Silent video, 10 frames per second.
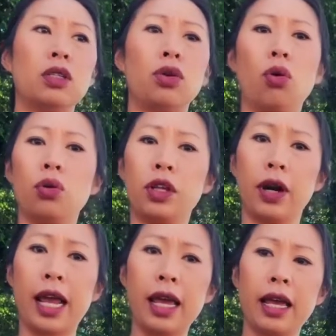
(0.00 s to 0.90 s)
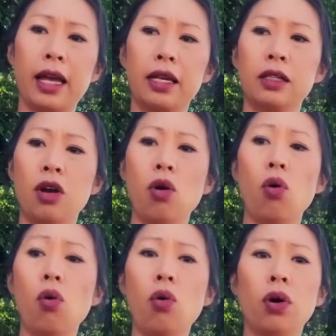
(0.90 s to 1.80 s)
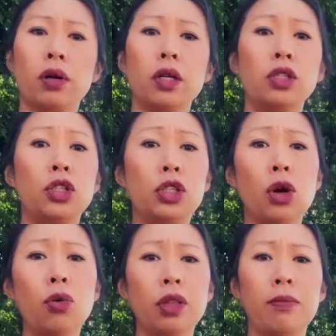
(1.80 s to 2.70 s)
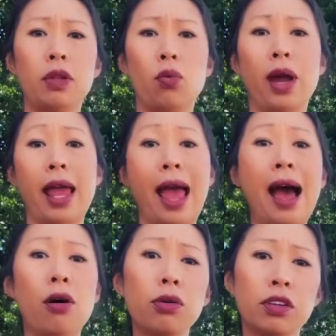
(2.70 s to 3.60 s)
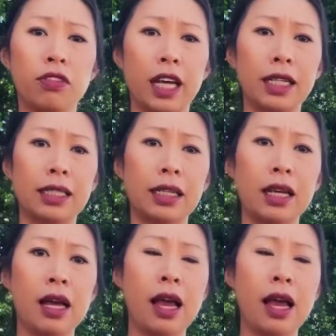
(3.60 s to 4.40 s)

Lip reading: to hold their hand or show them the way out of it.